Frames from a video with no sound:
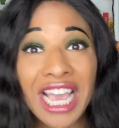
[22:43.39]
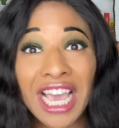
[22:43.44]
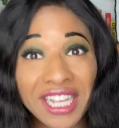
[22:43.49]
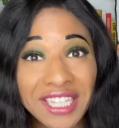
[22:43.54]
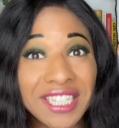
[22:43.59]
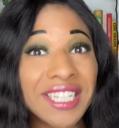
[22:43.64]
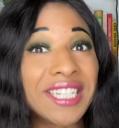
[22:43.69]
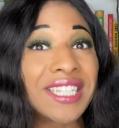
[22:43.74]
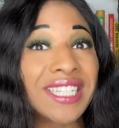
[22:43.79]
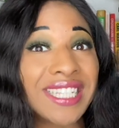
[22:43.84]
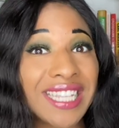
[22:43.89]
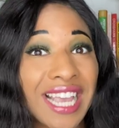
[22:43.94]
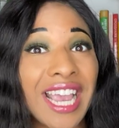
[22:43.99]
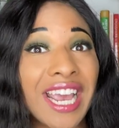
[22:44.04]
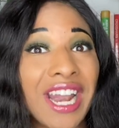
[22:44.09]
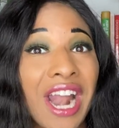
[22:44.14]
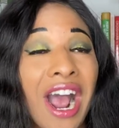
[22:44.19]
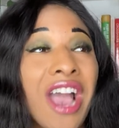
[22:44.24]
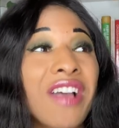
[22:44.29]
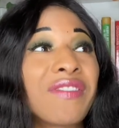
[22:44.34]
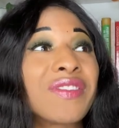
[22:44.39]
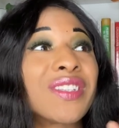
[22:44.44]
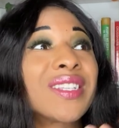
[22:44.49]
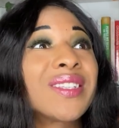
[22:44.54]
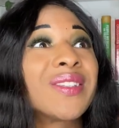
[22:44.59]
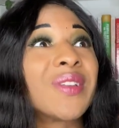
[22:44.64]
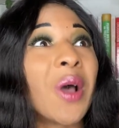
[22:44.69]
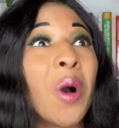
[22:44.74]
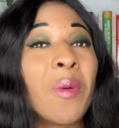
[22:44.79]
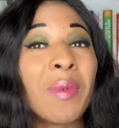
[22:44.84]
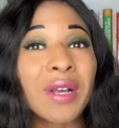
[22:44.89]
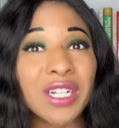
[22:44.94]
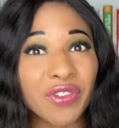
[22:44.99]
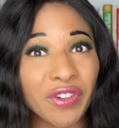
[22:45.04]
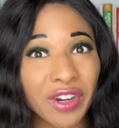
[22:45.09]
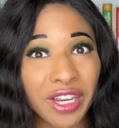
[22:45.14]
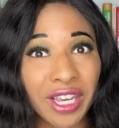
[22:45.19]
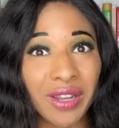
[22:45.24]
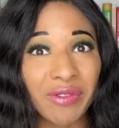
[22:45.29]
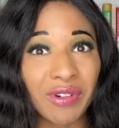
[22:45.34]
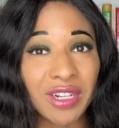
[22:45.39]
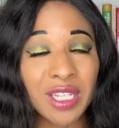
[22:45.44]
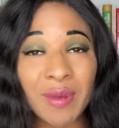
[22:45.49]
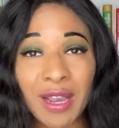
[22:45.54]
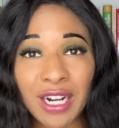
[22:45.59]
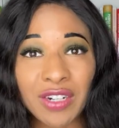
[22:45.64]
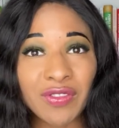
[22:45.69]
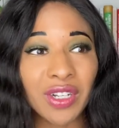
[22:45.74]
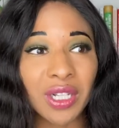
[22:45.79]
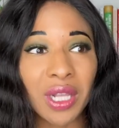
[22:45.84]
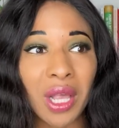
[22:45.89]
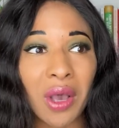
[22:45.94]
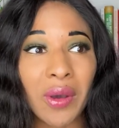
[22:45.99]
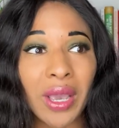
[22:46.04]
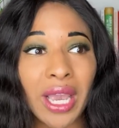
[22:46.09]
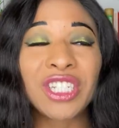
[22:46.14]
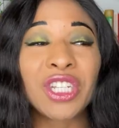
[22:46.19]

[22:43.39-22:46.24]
It's insane. I have so much freaking respect for Chloe.